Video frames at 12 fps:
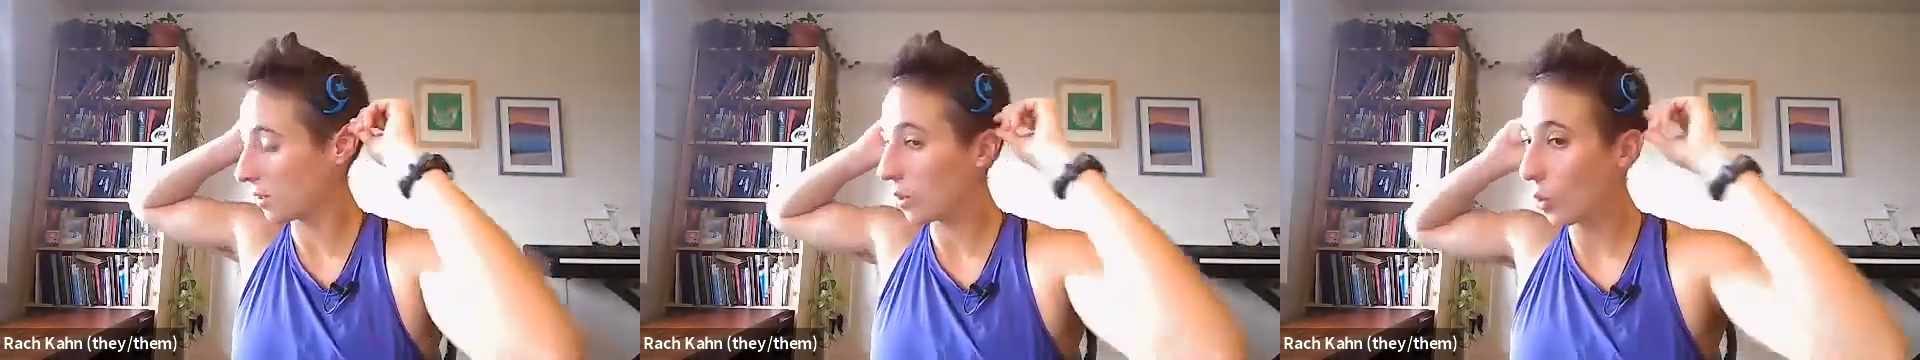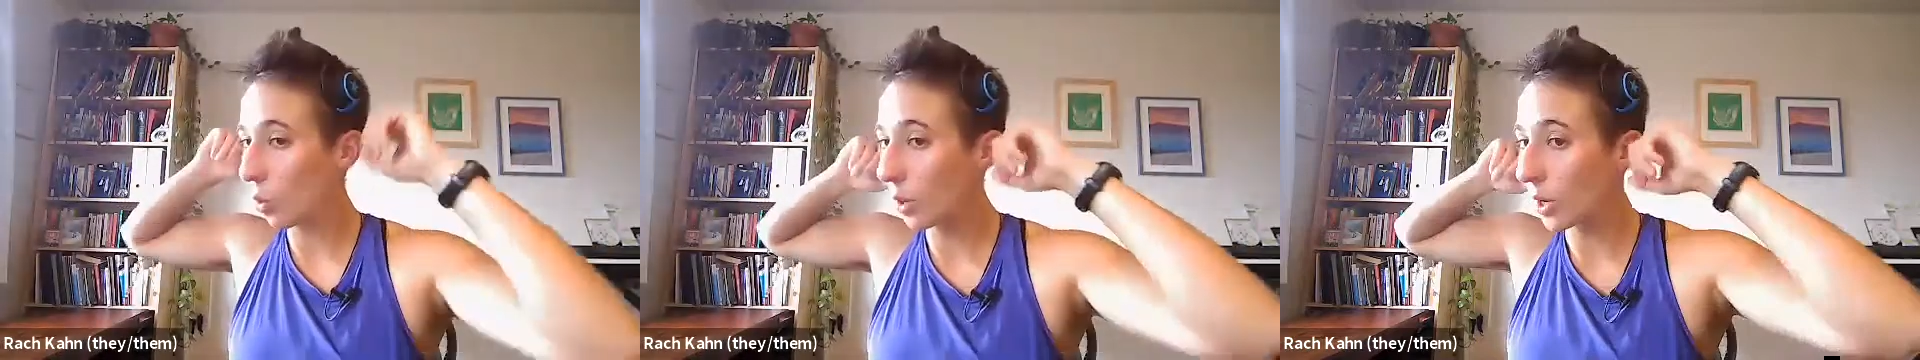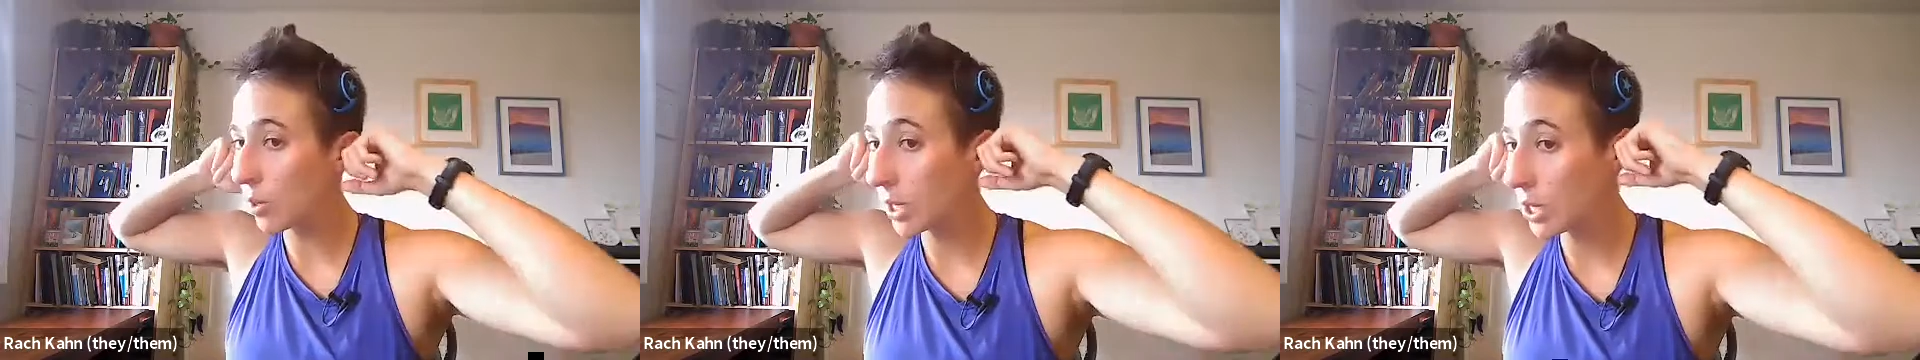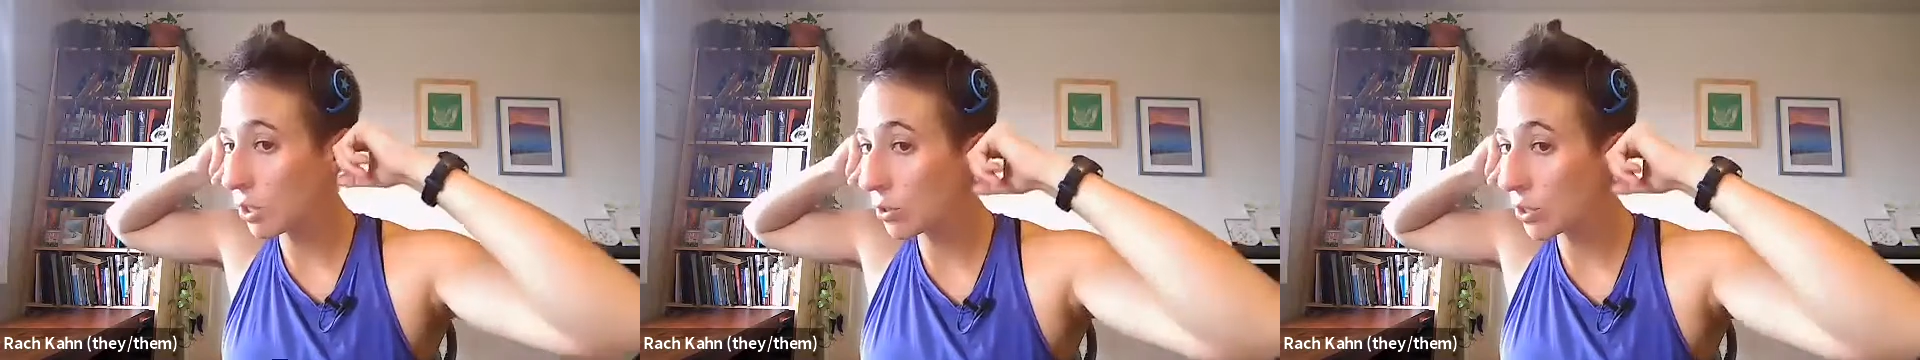Or you
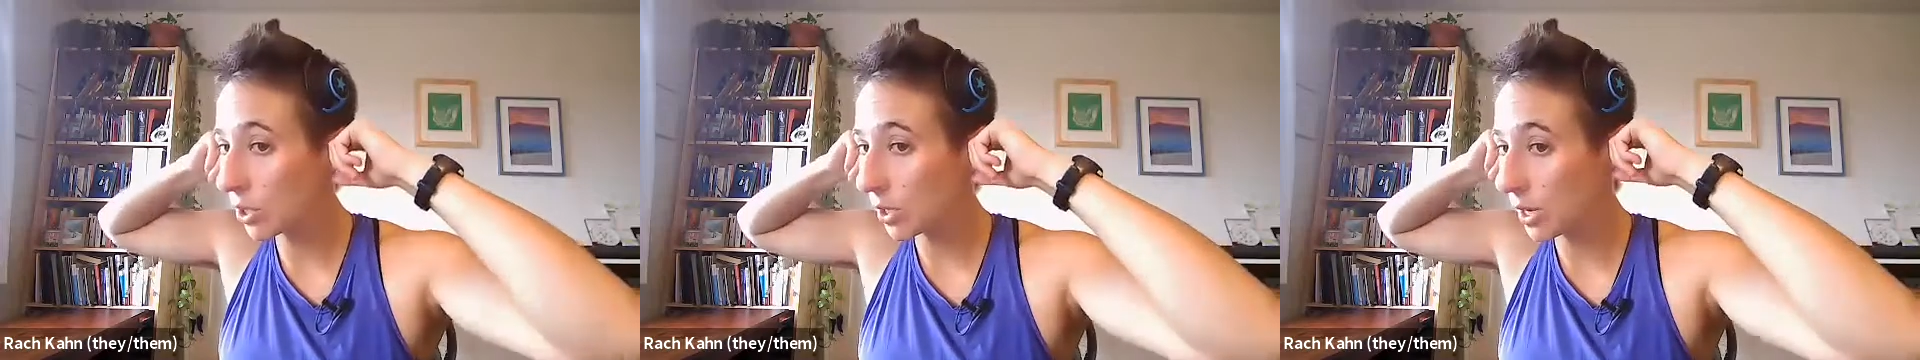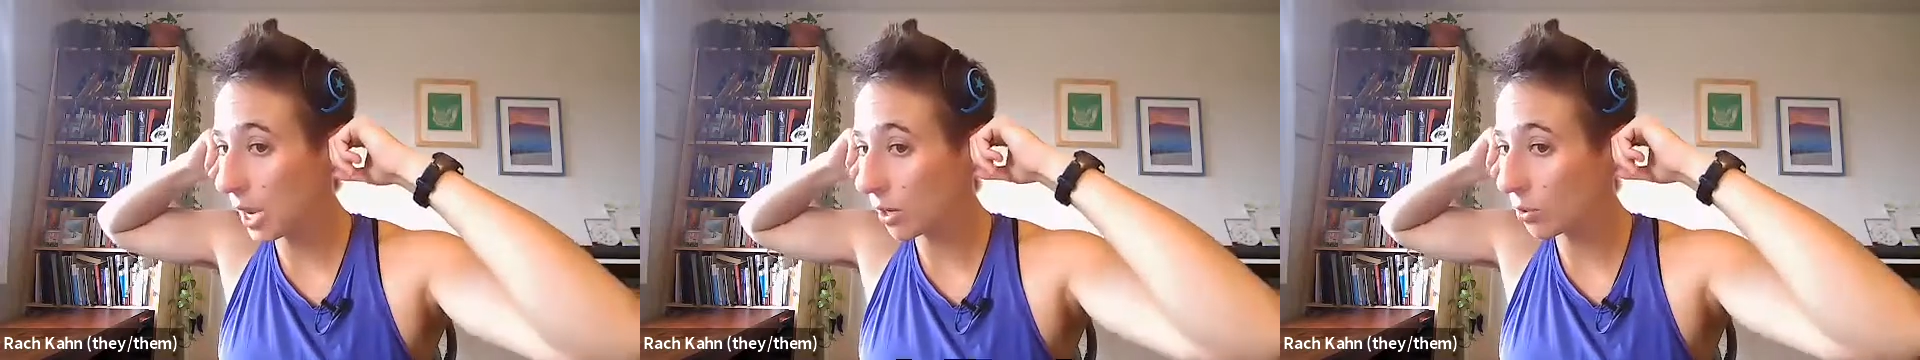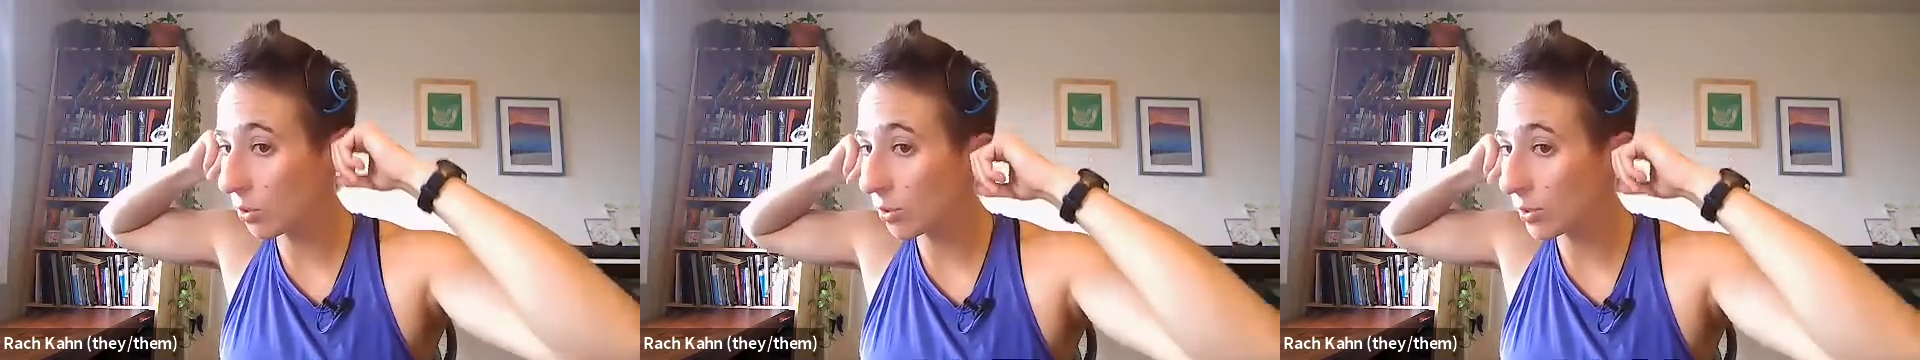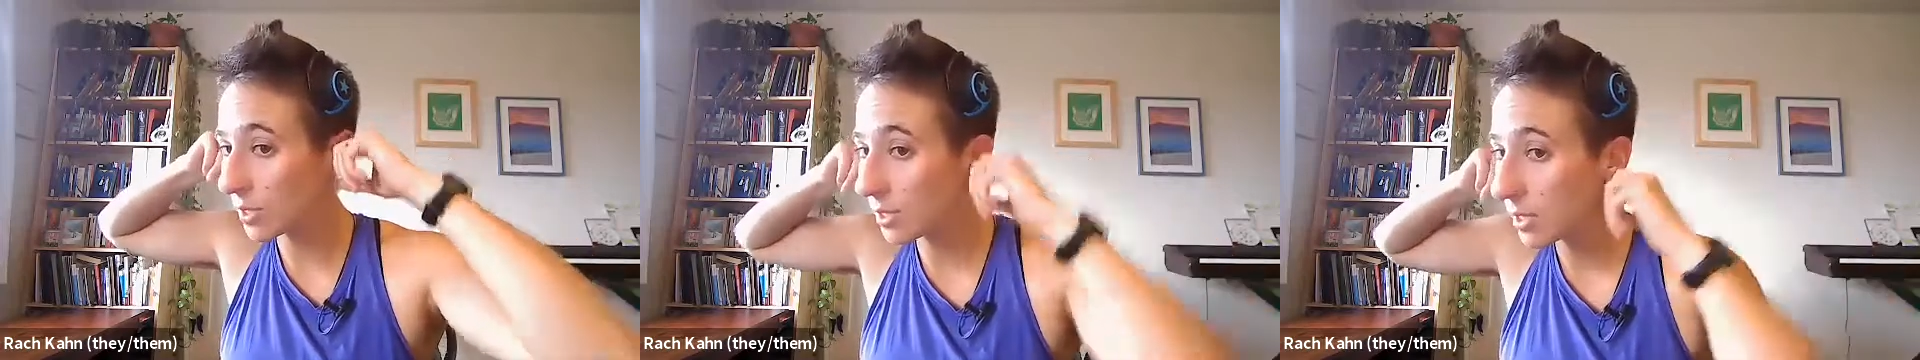can use your
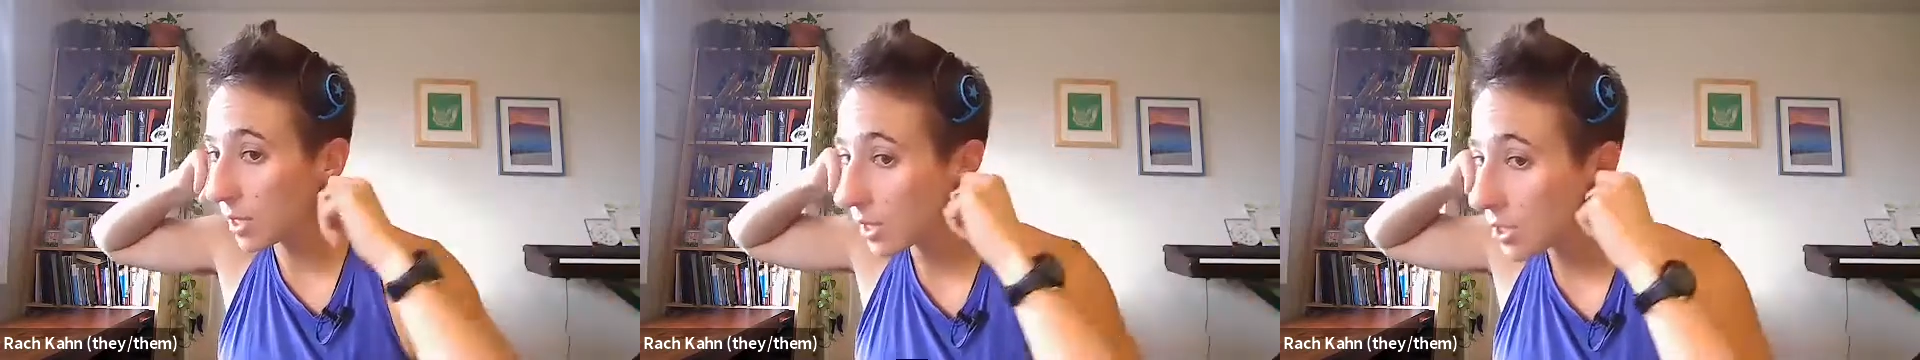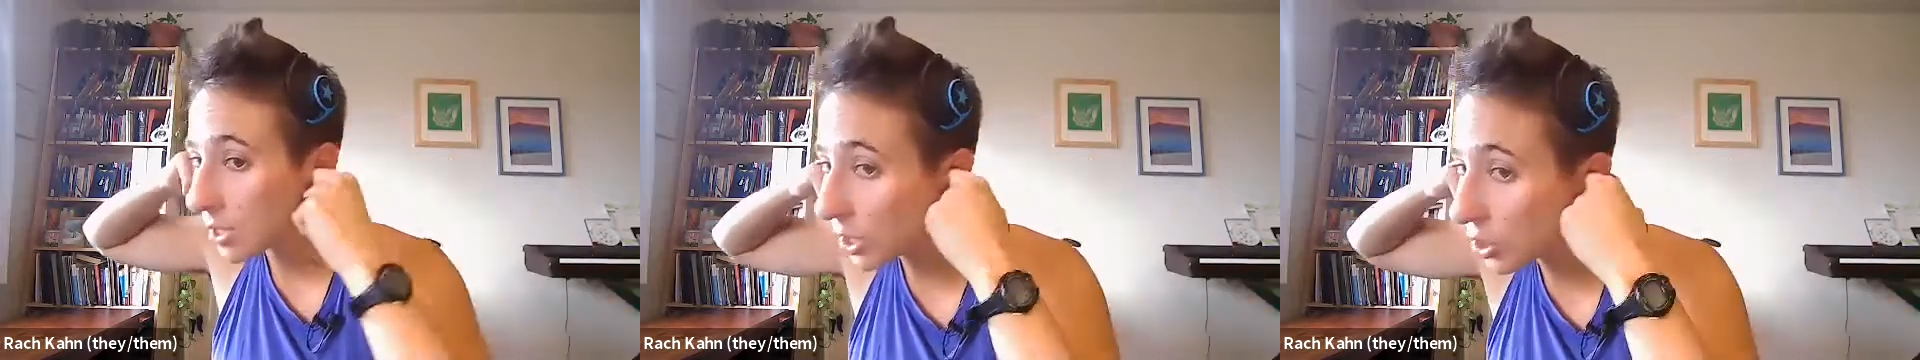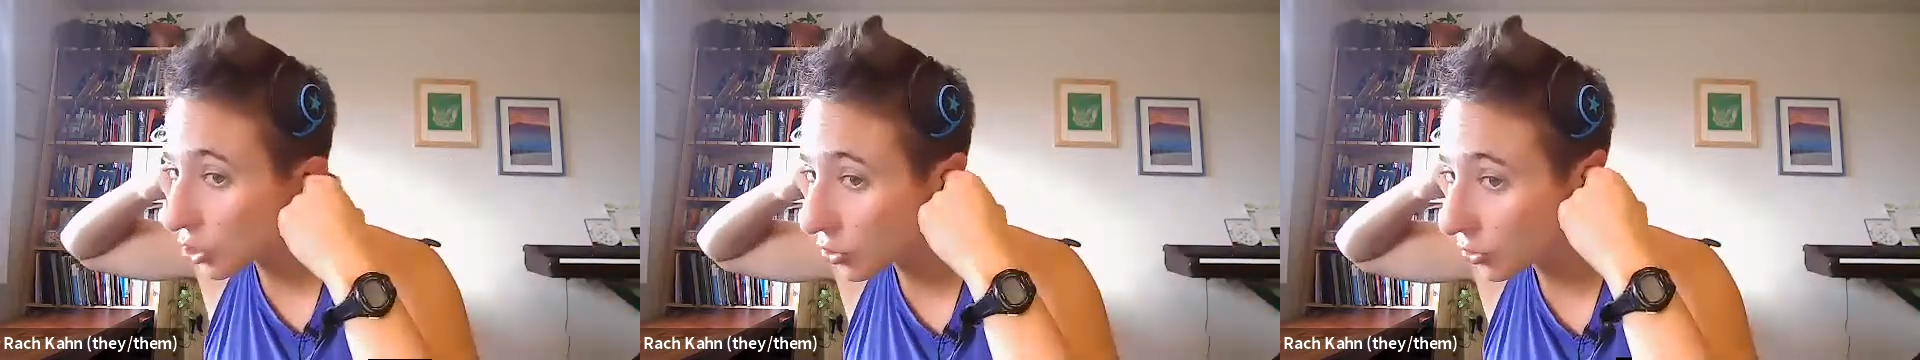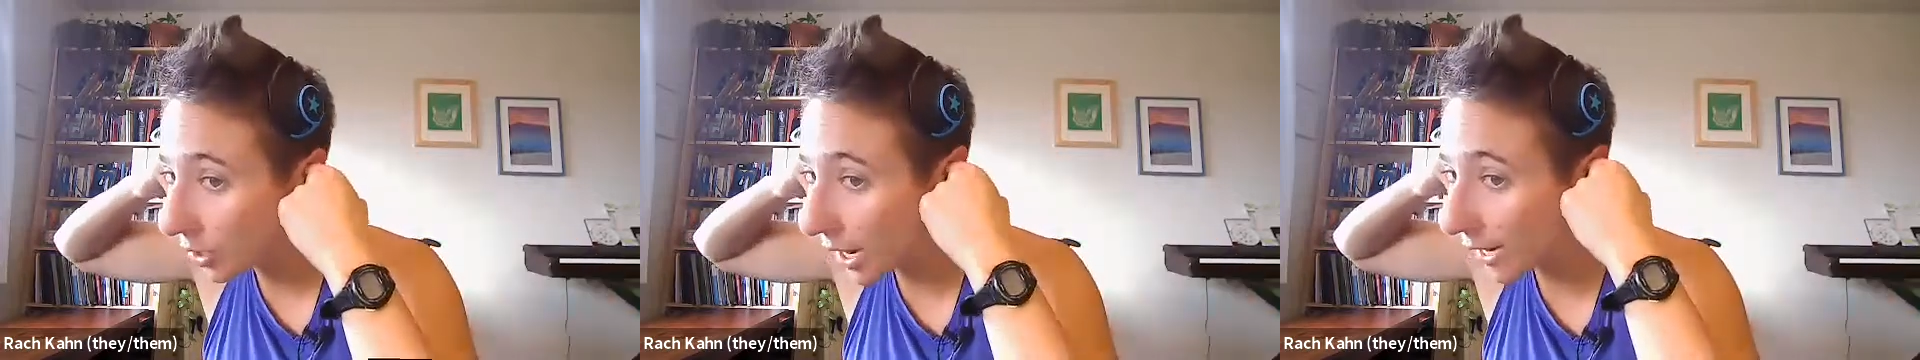knuckles to
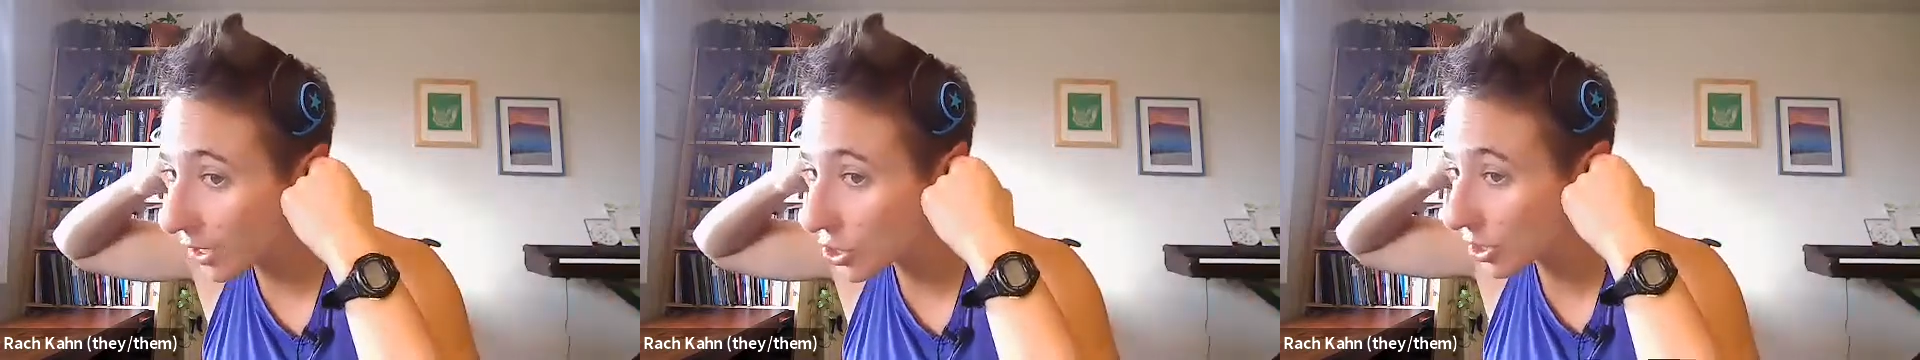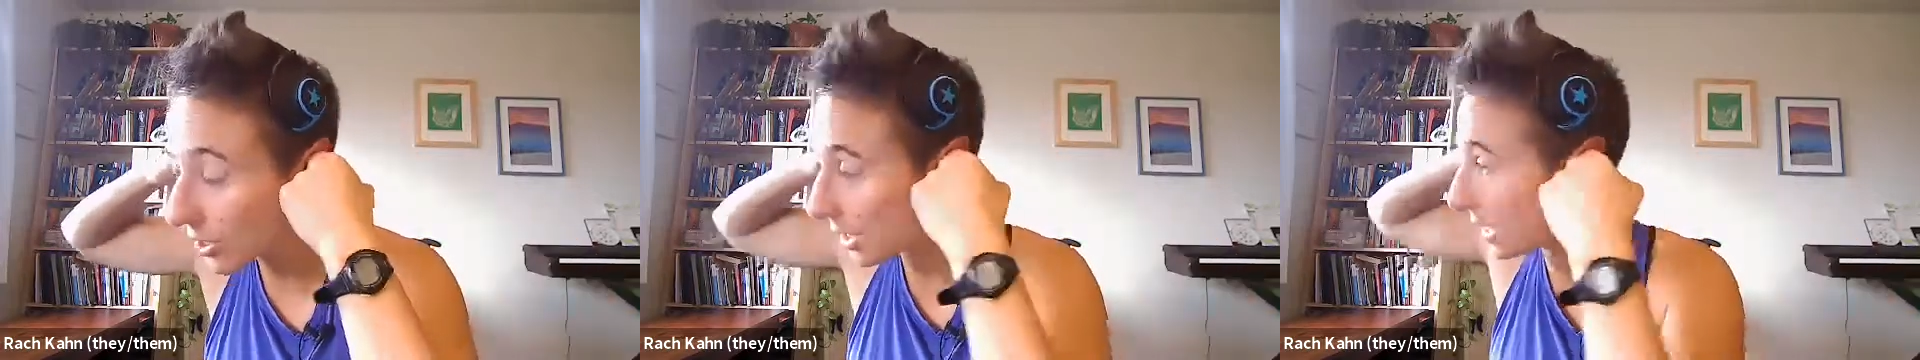traction the